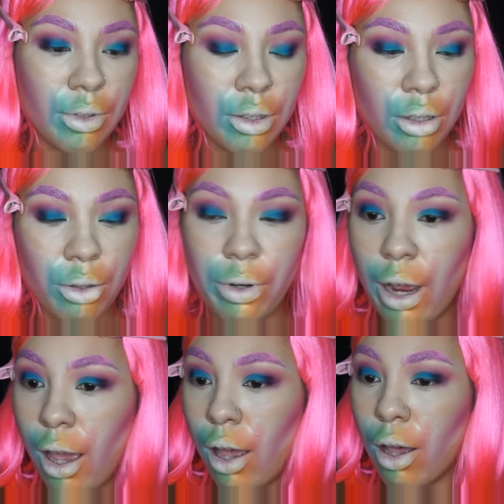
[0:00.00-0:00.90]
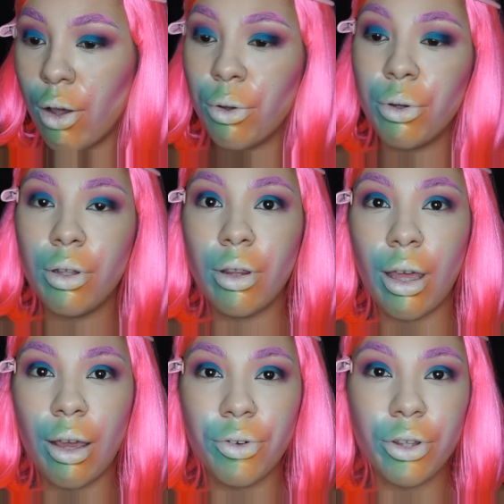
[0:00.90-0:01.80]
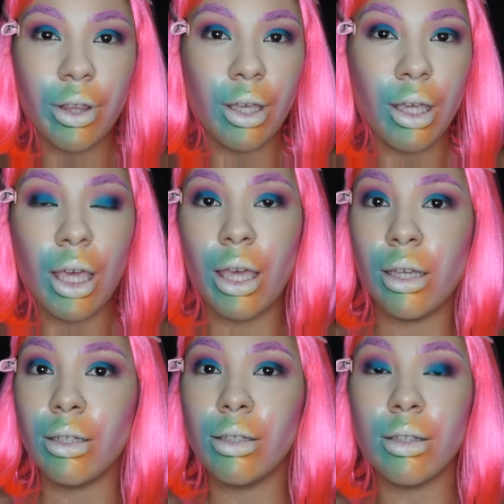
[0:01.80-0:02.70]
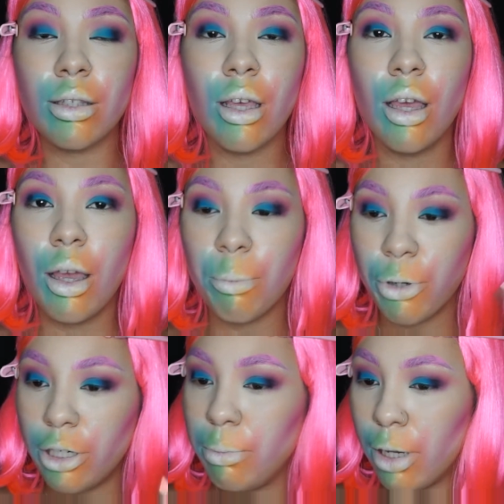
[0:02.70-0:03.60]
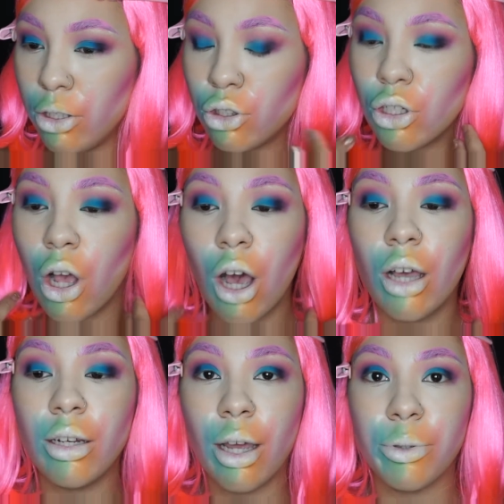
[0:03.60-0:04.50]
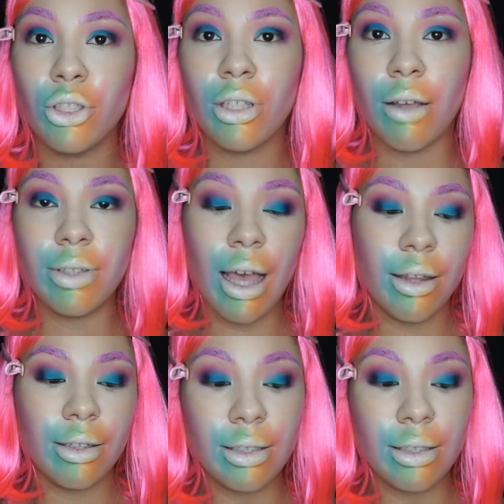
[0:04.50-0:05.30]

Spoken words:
So now that everything is pretty much on, now we just have to add the